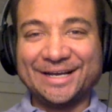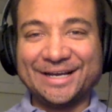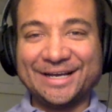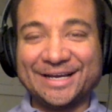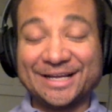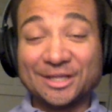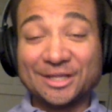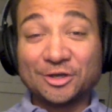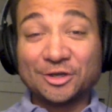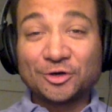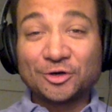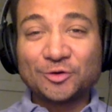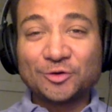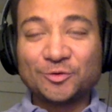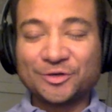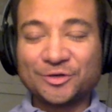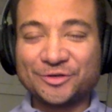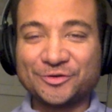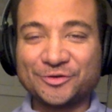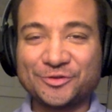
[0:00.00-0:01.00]
Hello,
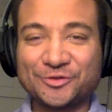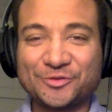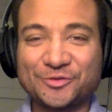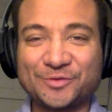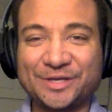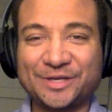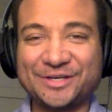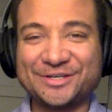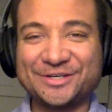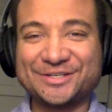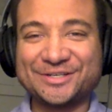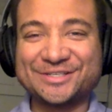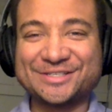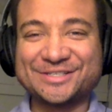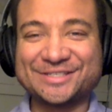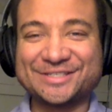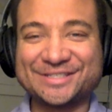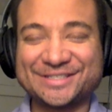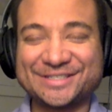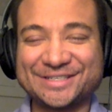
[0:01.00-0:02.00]

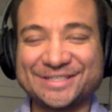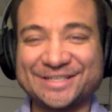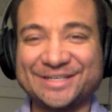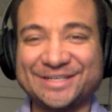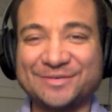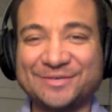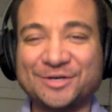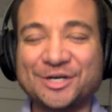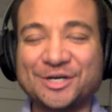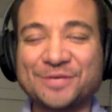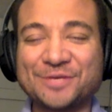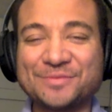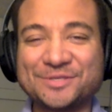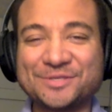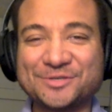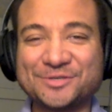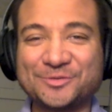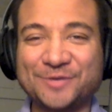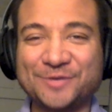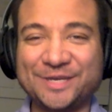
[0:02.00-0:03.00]
103ers. Welcome
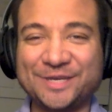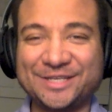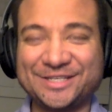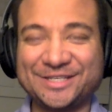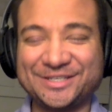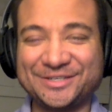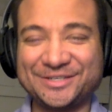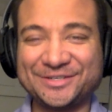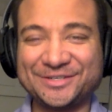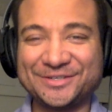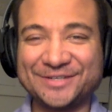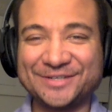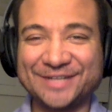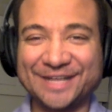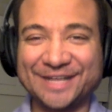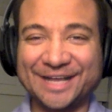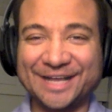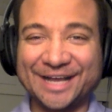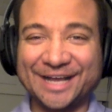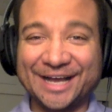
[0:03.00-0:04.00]
to week 2.
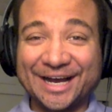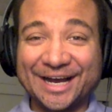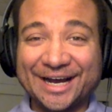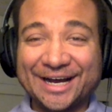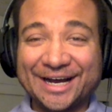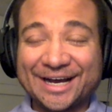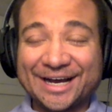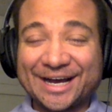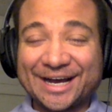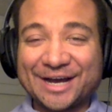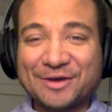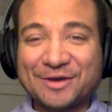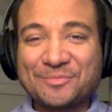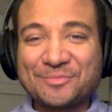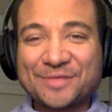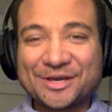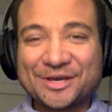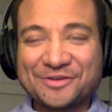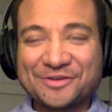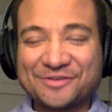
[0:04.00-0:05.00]
I hope
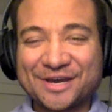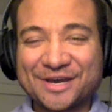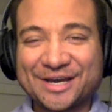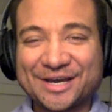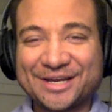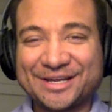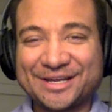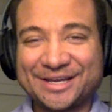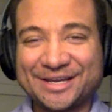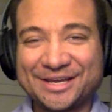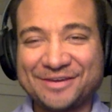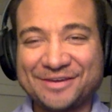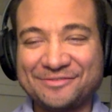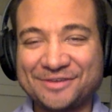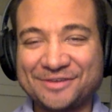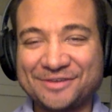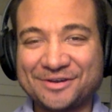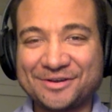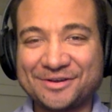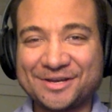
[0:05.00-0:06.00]
that you had a
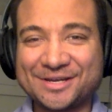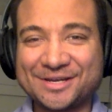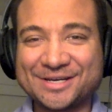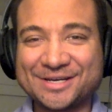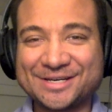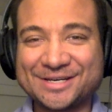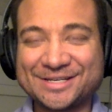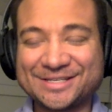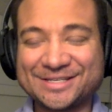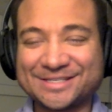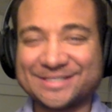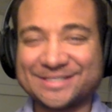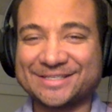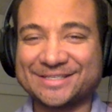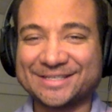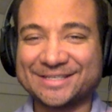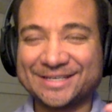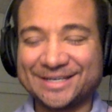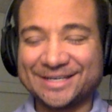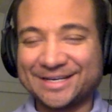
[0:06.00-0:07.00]
very nice
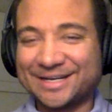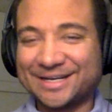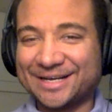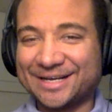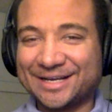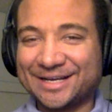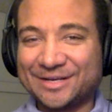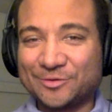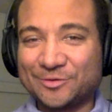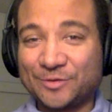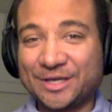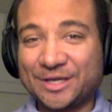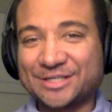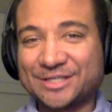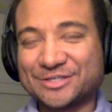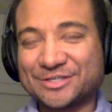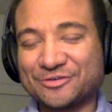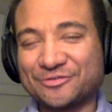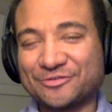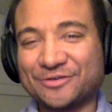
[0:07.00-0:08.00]
week
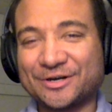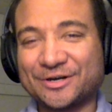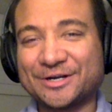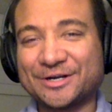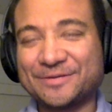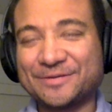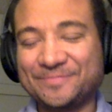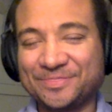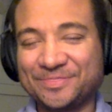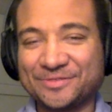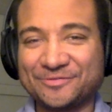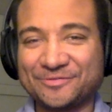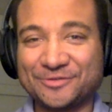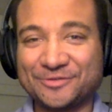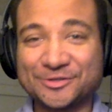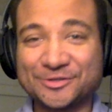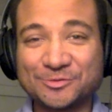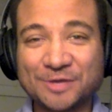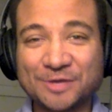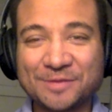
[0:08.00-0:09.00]
so far.
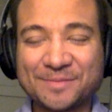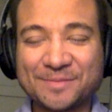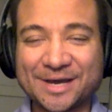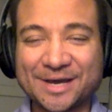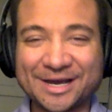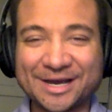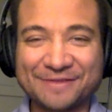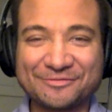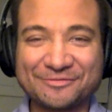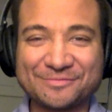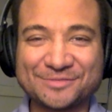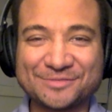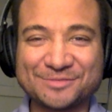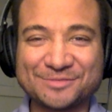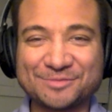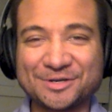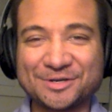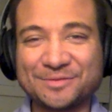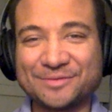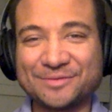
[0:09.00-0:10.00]
First week back from
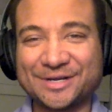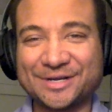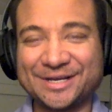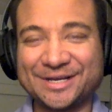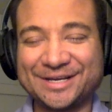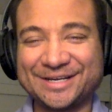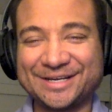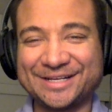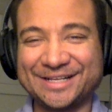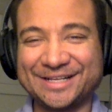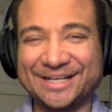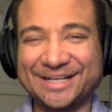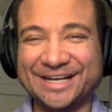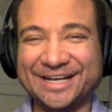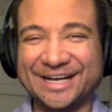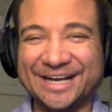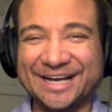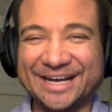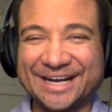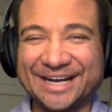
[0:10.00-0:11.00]
spring break.
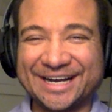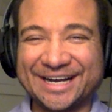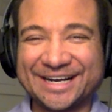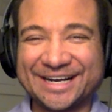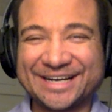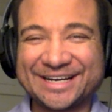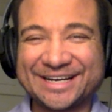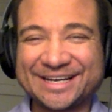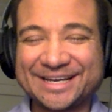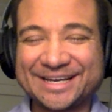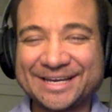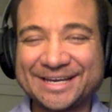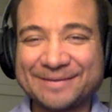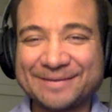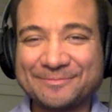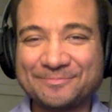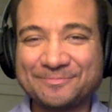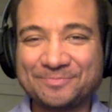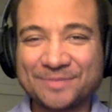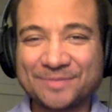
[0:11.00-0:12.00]
I
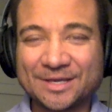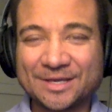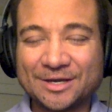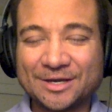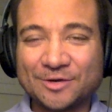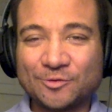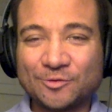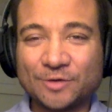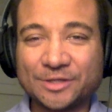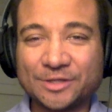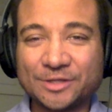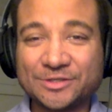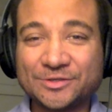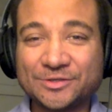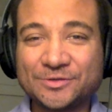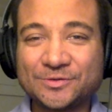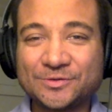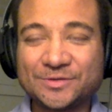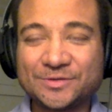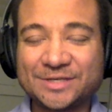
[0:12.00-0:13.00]
want
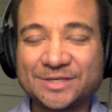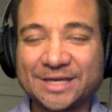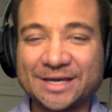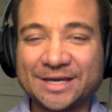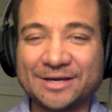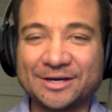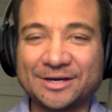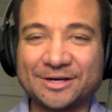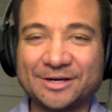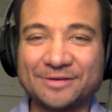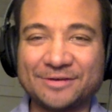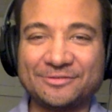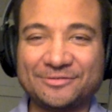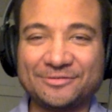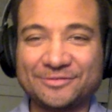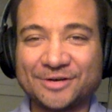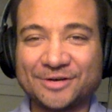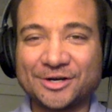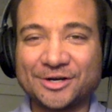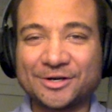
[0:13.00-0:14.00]
to kick
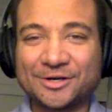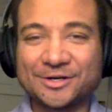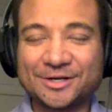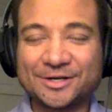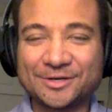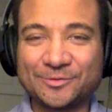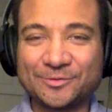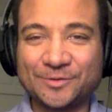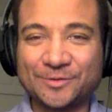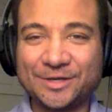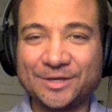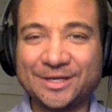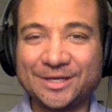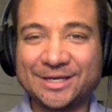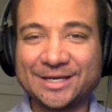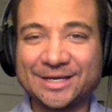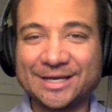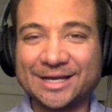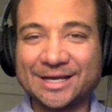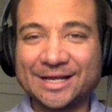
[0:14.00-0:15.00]
off our week
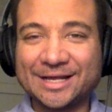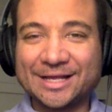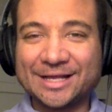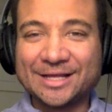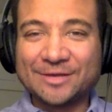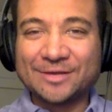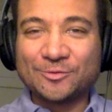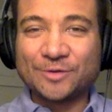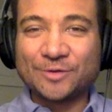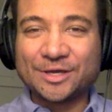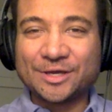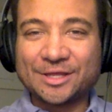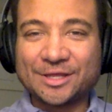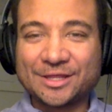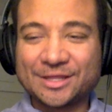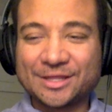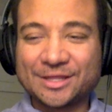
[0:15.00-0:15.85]
with